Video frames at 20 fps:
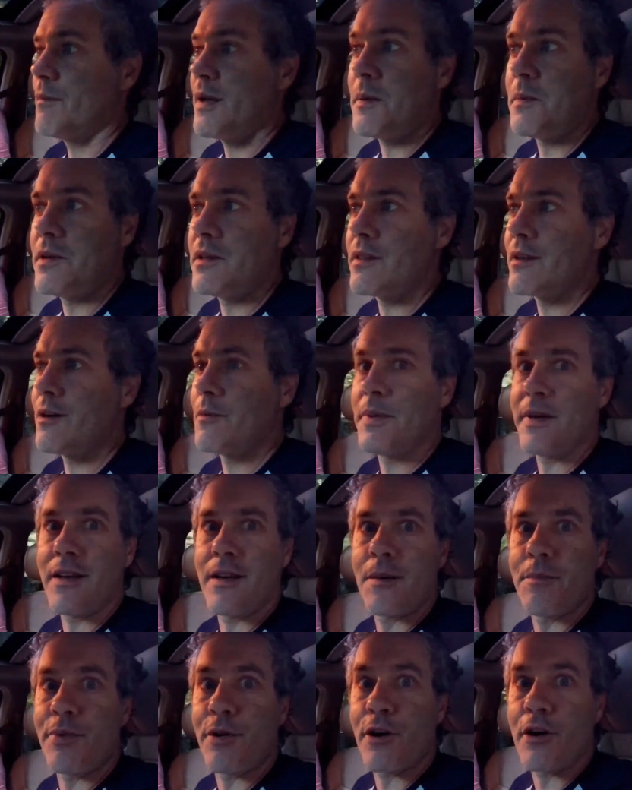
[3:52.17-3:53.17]
Maybe there'll
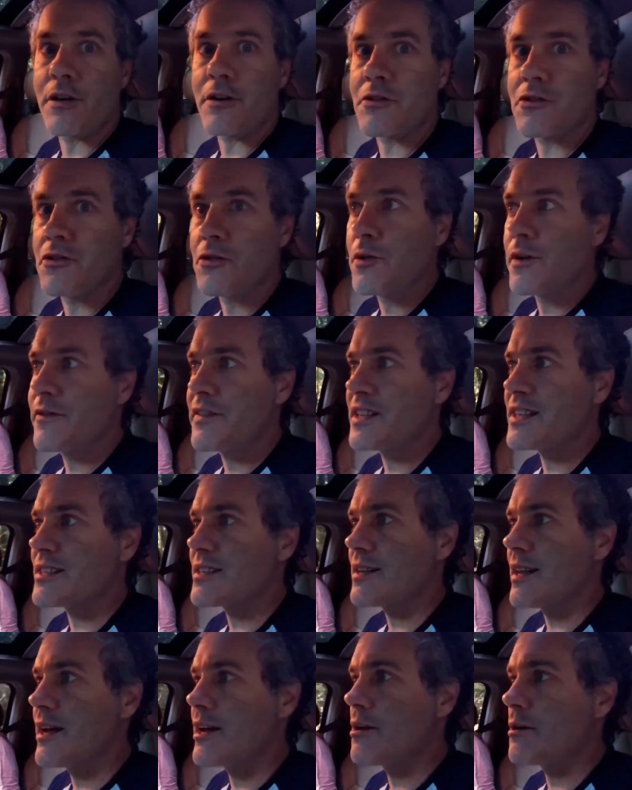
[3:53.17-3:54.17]
be a part 2 of
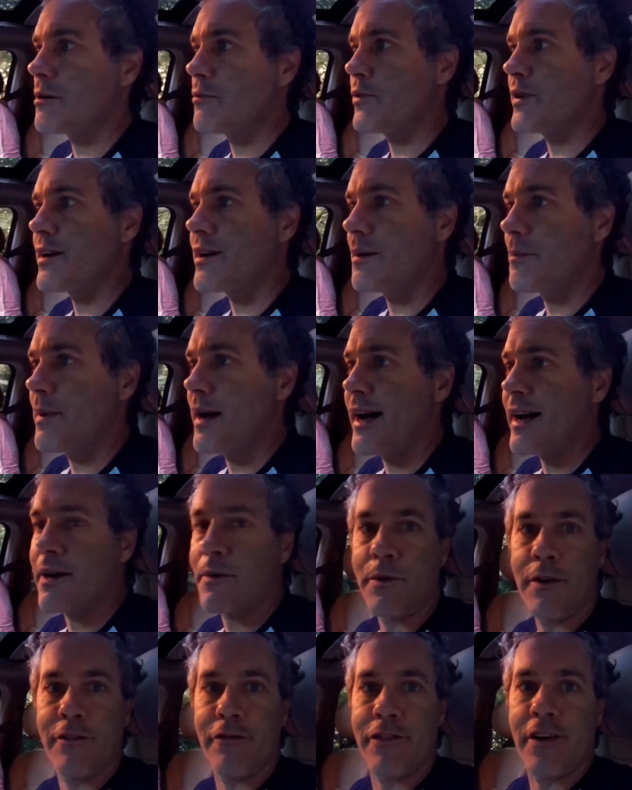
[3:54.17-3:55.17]
this later if we come
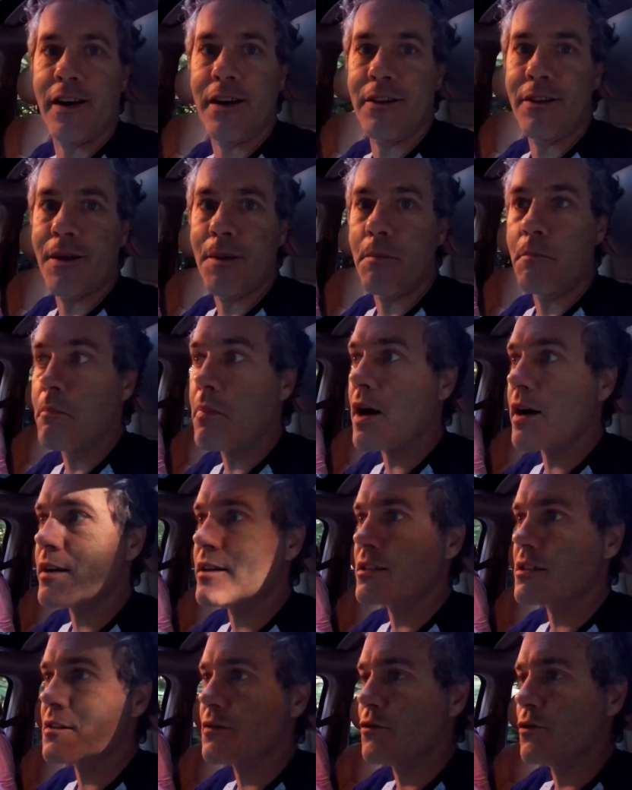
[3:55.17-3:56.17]
back and we find the
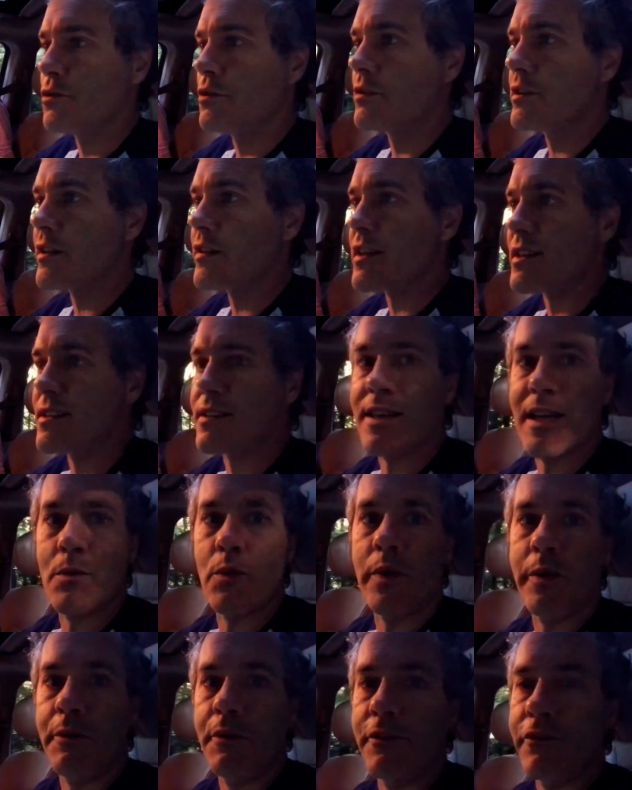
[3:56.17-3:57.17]
buckets full that they
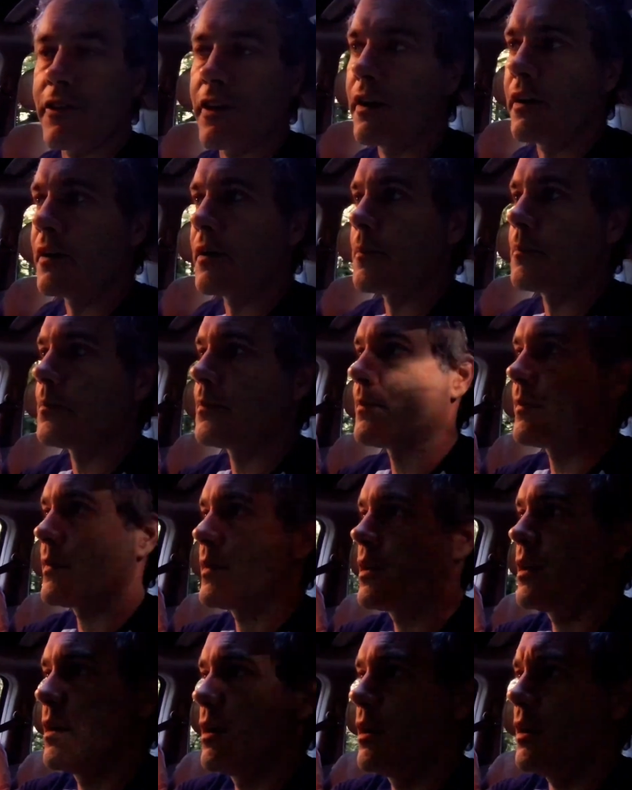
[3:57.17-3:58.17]
said we would find.
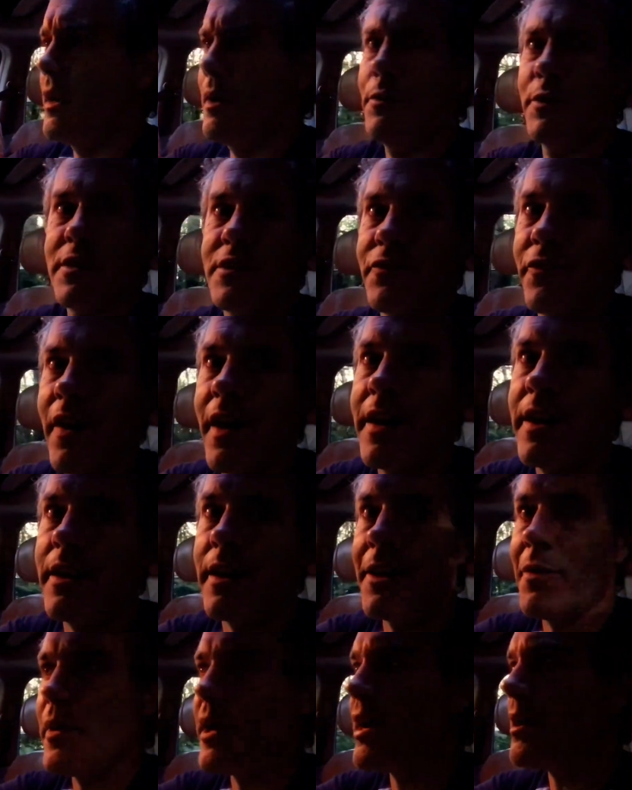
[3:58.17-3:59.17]
It was fun
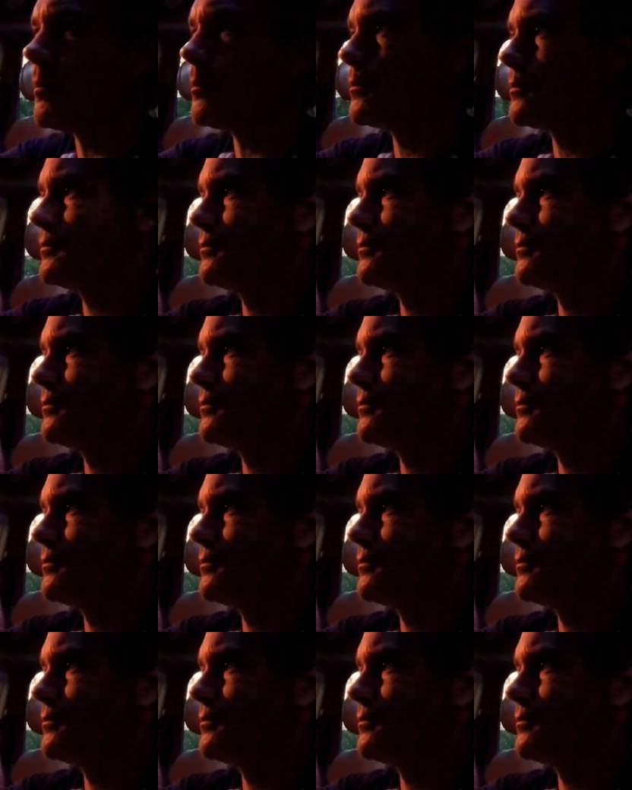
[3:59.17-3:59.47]
anyway.